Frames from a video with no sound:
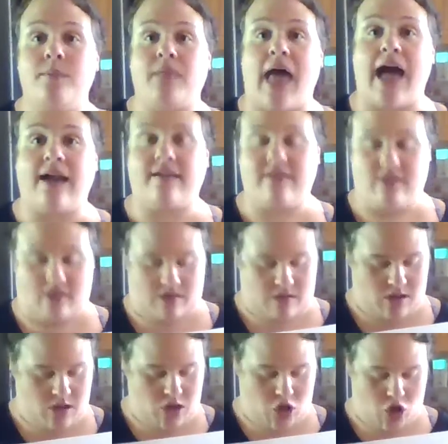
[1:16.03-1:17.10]
blocks.
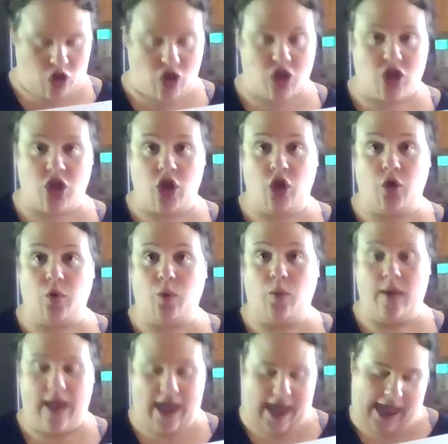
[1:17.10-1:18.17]

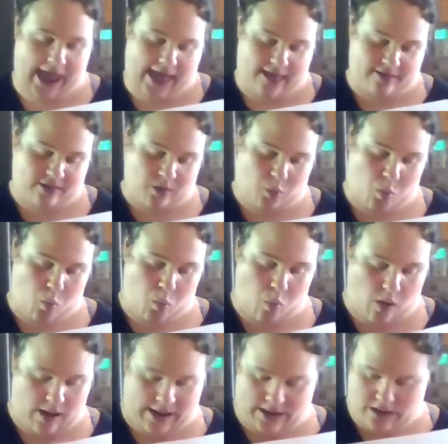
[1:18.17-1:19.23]
Sue has
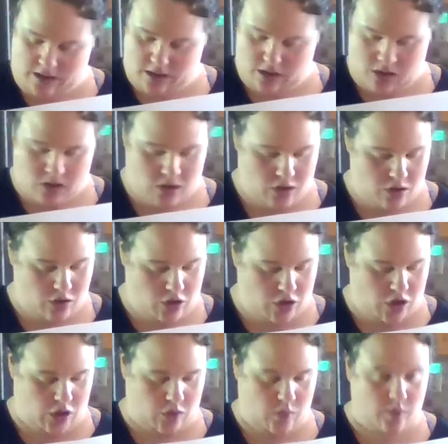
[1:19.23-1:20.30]
1,
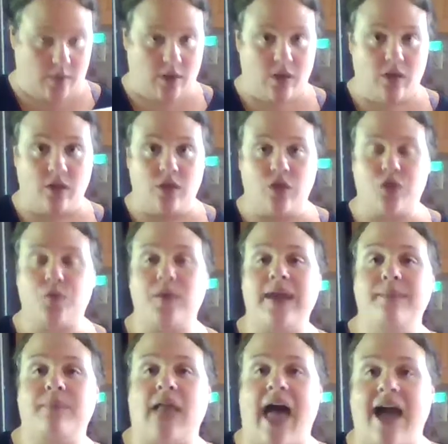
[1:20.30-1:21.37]
2,
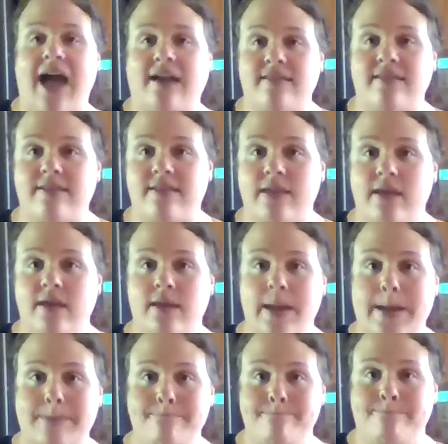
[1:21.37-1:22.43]
3 blocks.
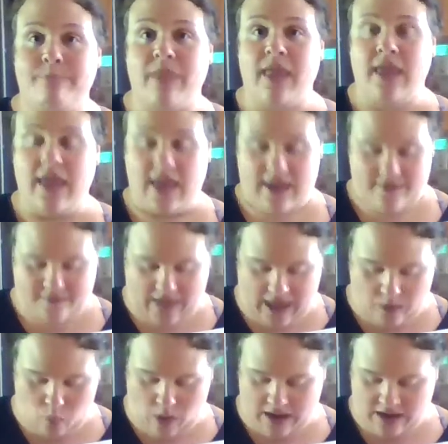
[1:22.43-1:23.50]
If
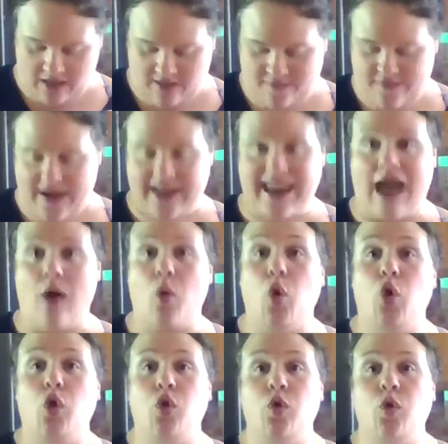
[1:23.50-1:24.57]
I wanted to find out
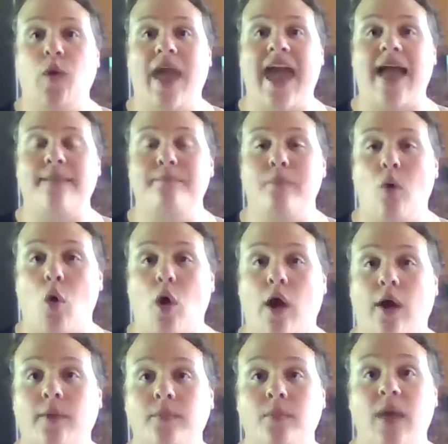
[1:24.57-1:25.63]
who had
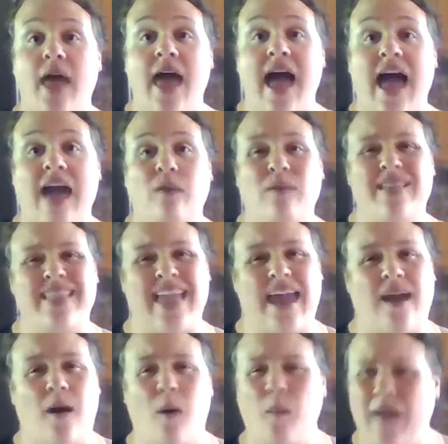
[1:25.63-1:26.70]
more, I would
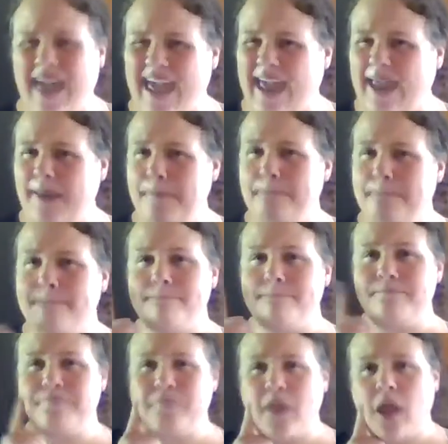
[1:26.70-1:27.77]
say, okay,
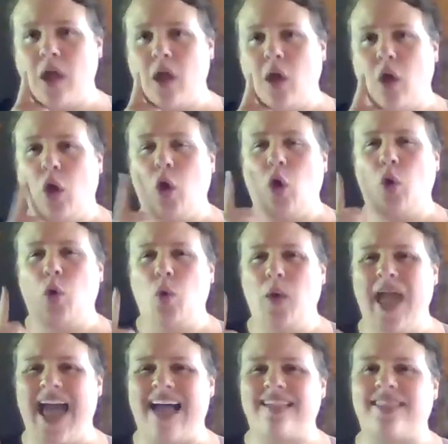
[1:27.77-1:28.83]
who
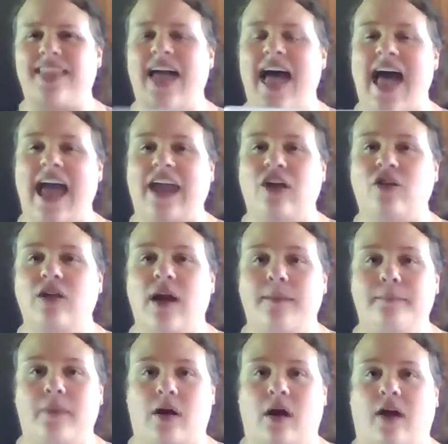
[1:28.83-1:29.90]
has the higher
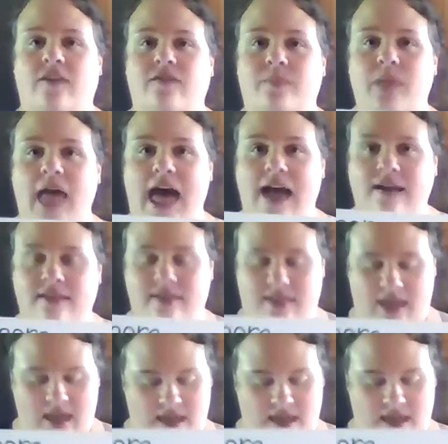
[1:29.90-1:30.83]
number of blocks?